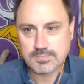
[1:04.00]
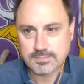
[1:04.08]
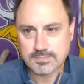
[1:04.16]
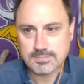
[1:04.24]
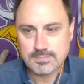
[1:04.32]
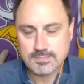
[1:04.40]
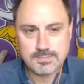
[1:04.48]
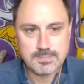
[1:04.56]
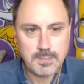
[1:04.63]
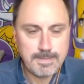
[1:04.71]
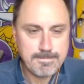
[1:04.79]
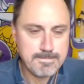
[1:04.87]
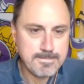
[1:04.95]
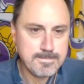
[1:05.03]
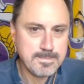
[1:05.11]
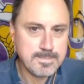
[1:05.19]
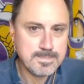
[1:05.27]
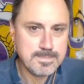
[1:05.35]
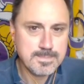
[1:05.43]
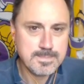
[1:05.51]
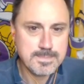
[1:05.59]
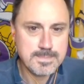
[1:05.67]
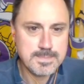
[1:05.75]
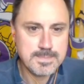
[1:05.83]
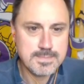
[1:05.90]

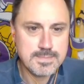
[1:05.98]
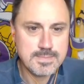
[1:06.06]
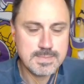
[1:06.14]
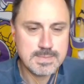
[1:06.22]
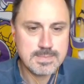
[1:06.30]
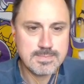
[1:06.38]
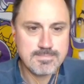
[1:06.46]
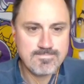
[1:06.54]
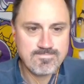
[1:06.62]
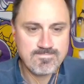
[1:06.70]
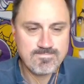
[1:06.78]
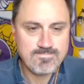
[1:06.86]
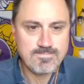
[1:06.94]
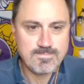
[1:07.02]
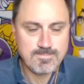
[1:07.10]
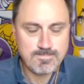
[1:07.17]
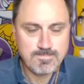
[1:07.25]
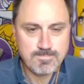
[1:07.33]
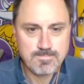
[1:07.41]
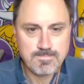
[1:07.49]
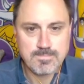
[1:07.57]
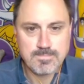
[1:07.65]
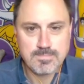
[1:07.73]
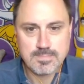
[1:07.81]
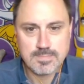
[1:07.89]

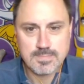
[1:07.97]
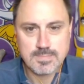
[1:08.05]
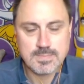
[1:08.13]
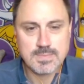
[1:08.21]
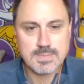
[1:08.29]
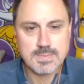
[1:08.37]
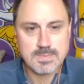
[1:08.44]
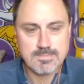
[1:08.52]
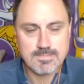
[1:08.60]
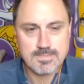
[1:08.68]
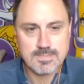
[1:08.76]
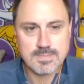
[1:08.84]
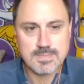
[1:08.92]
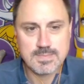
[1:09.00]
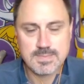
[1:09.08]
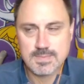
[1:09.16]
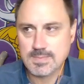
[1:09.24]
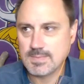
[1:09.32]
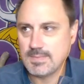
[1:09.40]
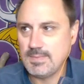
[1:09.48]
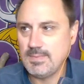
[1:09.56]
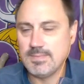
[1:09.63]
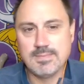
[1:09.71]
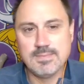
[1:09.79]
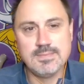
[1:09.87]

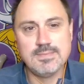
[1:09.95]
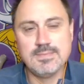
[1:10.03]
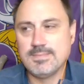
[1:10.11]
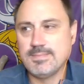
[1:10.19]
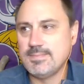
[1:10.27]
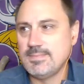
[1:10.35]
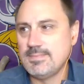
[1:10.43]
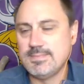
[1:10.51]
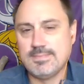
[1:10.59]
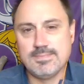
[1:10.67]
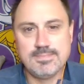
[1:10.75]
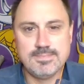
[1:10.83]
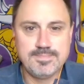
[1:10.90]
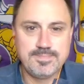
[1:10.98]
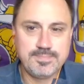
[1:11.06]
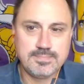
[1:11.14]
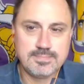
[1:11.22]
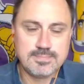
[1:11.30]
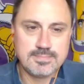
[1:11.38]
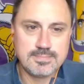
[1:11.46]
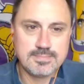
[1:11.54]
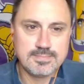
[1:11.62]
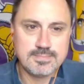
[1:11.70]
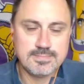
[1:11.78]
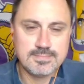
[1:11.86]

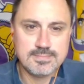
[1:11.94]
This person isn't speaking.